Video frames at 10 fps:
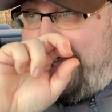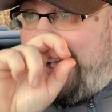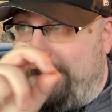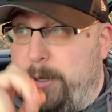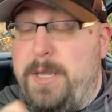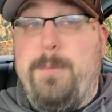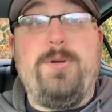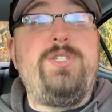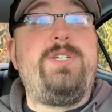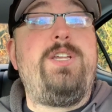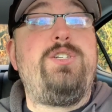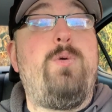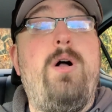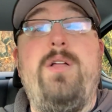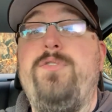Uh, really appreciate
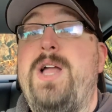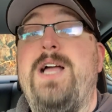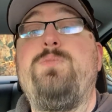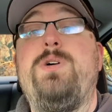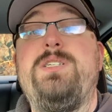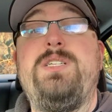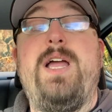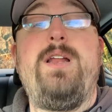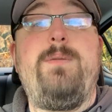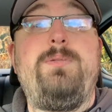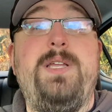you all. If you guys want to sign up,